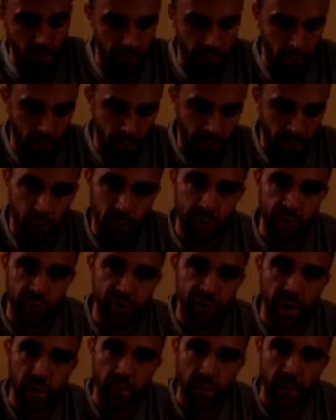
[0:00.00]
of their first
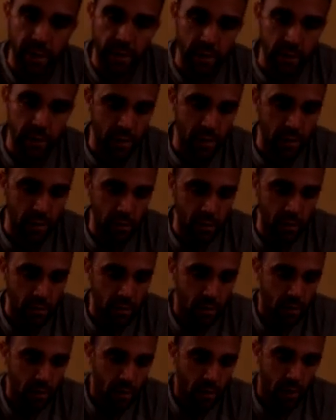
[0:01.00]
generation
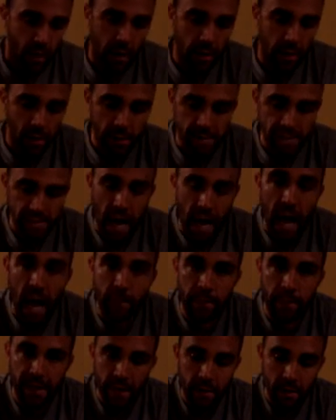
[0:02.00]

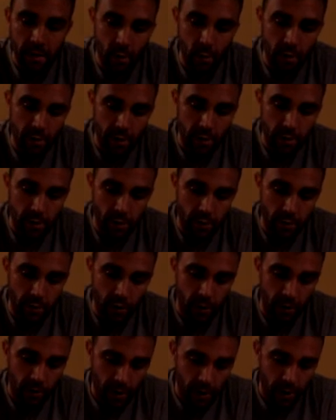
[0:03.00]
tabi, or
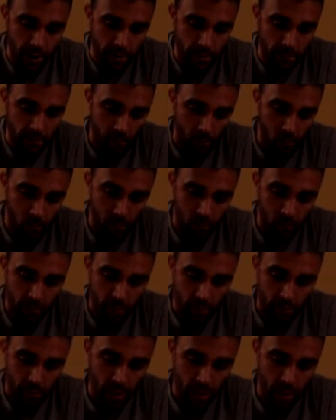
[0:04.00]
their
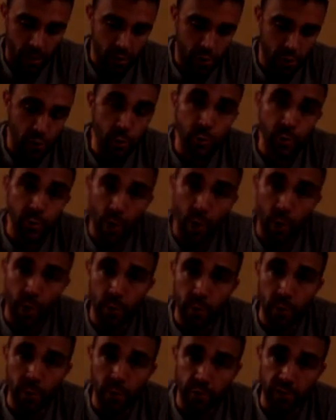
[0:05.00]

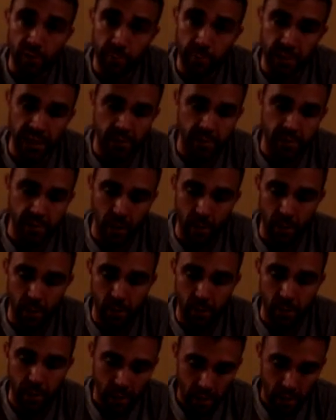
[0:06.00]
two-toed,
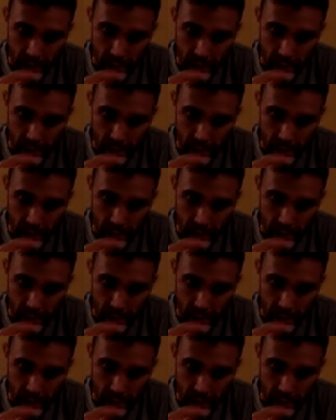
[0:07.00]
split-toe